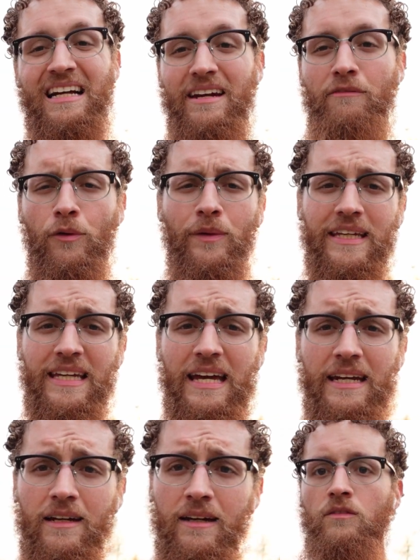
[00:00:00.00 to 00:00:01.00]
I can never really get
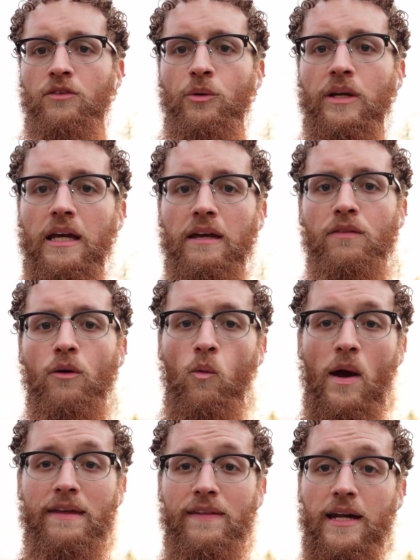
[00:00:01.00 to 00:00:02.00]
it. Doing it the
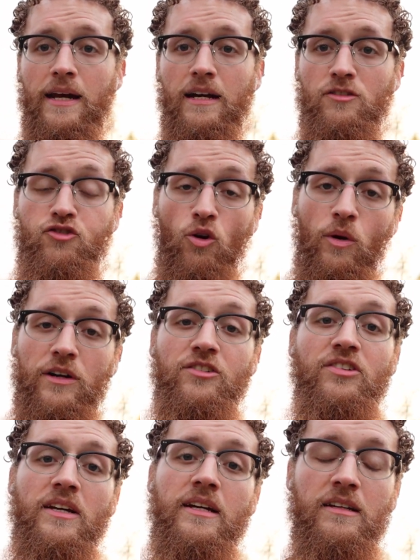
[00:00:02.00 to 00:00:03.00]
way that uh,
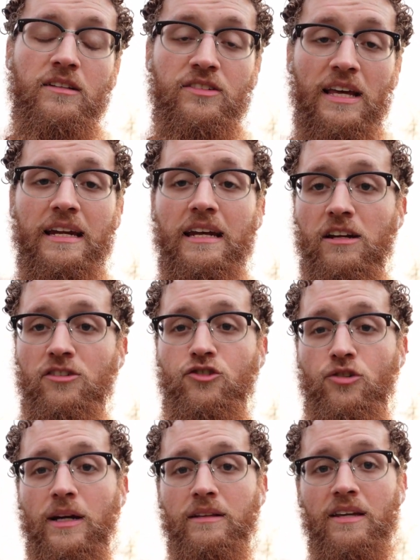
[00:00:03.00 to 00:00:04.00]
George said in his
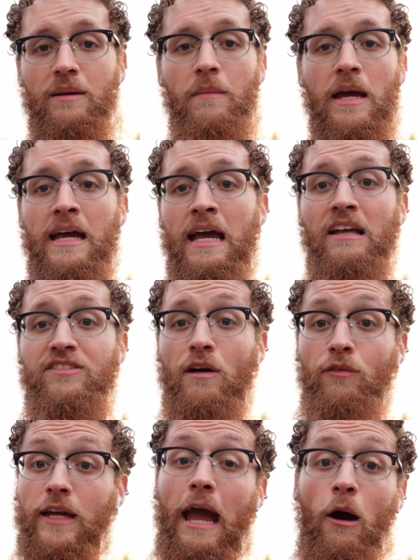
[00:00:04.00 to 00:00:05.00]
trick tip has
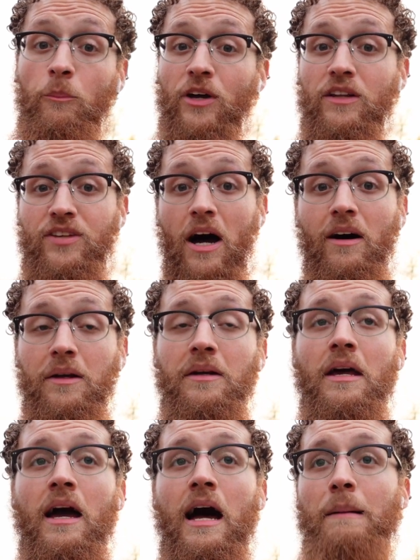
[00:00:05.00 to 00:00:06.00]
definitely helped a ton.
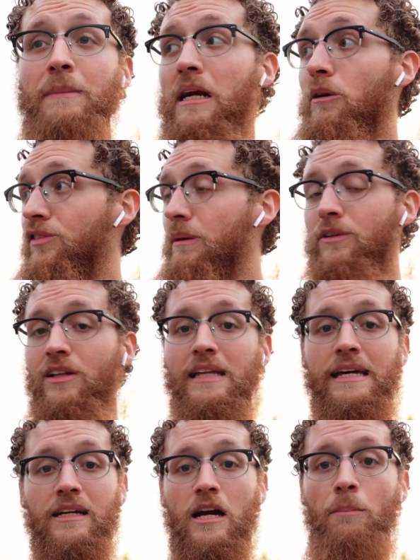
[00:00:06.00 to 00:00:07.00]
I mean, I was able to
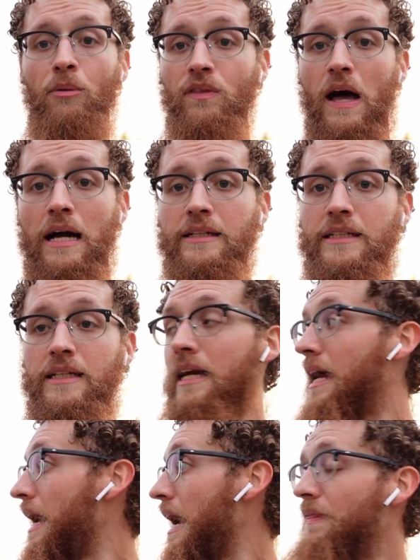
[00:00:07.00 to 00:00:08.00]
land a couple 90
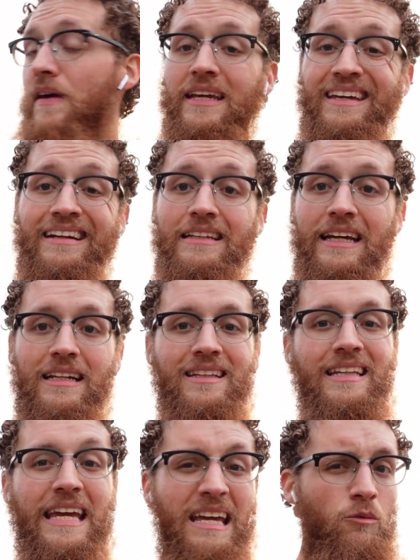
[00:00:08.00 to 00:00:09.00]
and then get a, like a
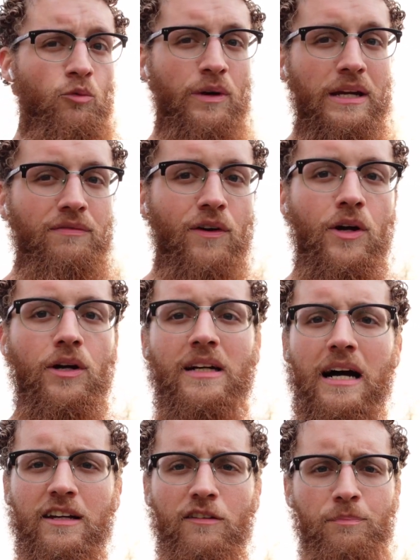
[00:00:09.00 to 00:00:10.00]
late revert
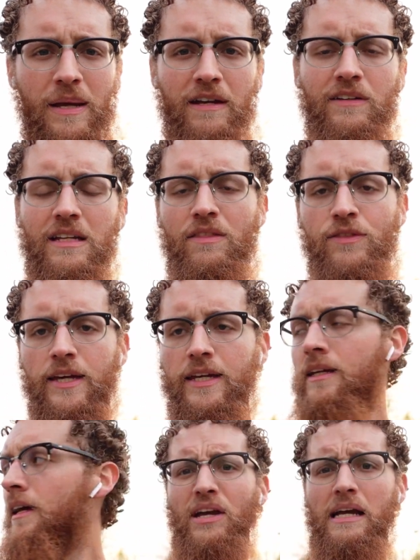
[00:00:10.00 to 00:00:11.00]
kind of pivot thing.
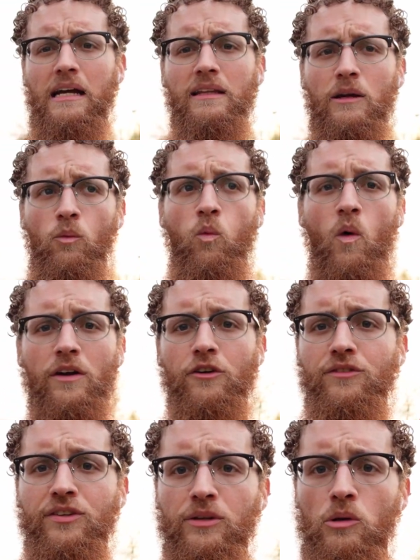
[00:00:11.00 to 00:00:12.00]
I think I got like one or
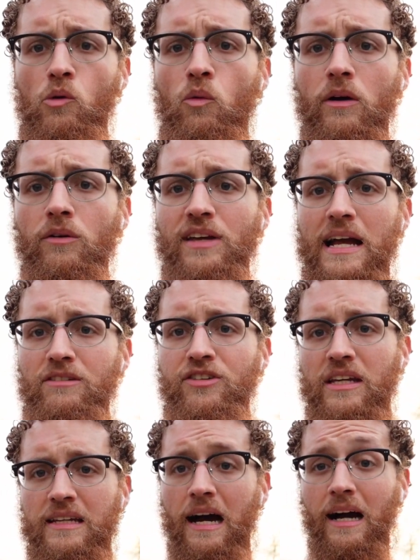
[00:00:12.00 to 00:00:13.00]
two where it was actually
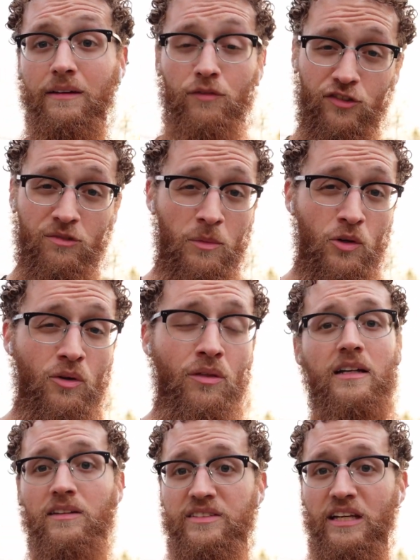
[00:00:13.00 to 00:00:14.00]
kind of smooth
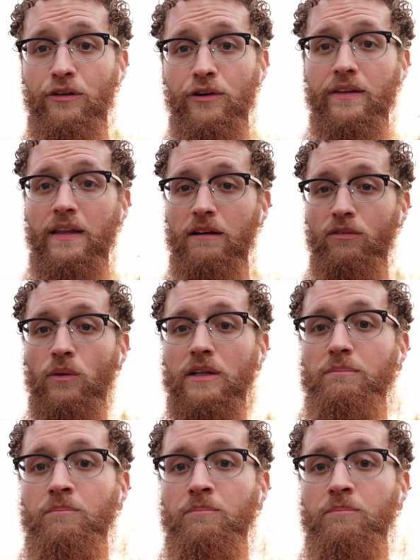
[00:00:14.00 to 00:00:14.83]
considering that I've only